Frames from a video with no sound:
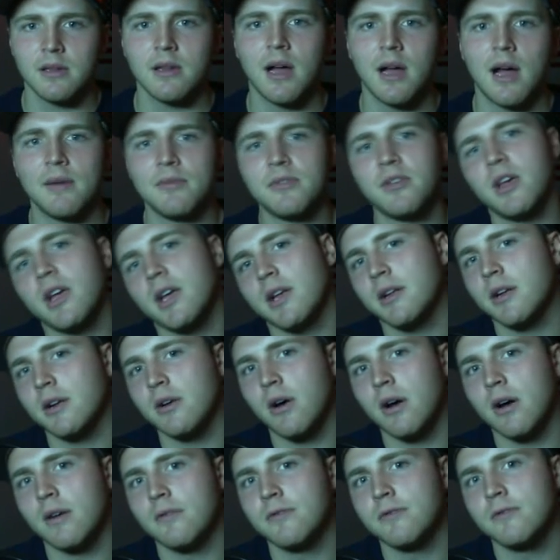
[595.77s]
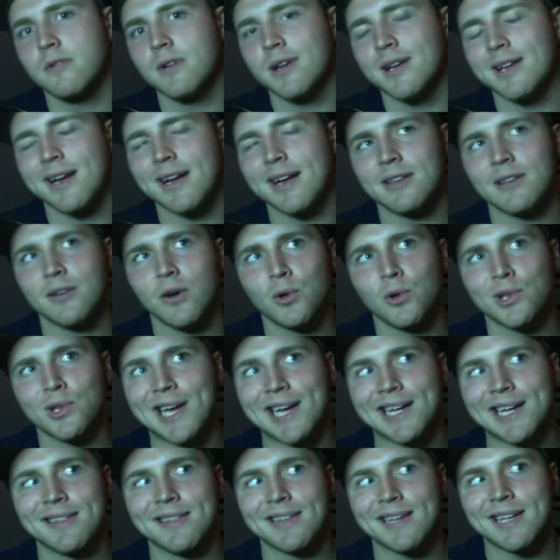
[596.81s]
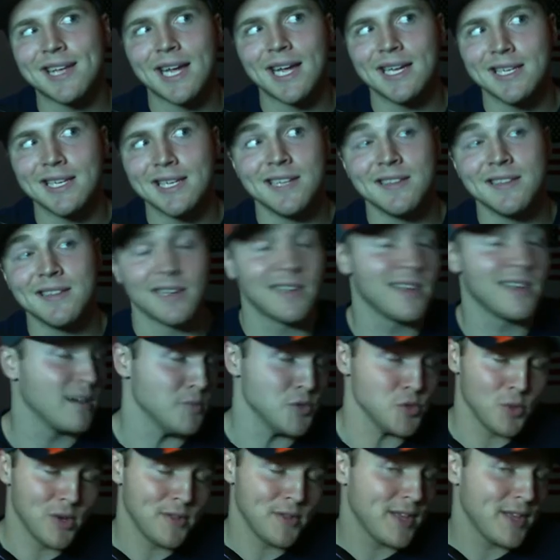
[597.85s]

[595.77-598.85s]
I've taken it off, and I don't like the KD that comes with